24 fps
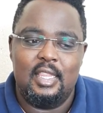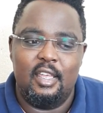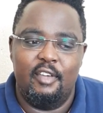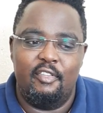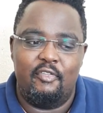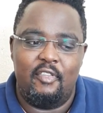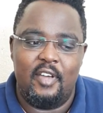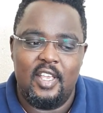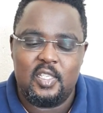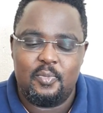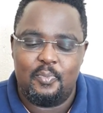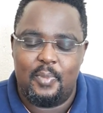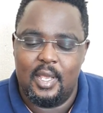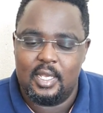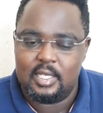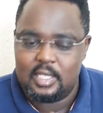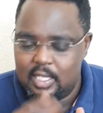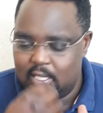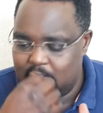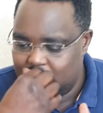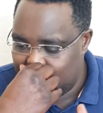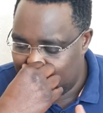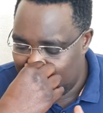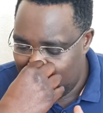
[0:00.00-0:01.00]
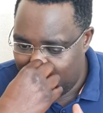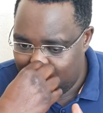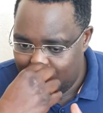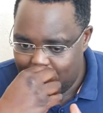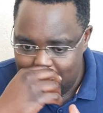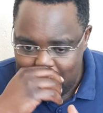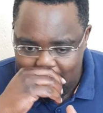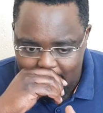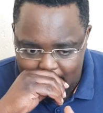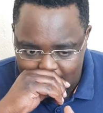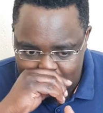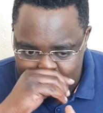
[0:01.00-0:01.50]
the first person that I
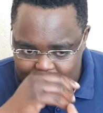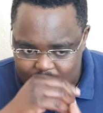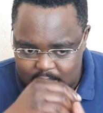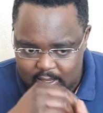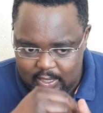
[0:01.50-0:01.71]
met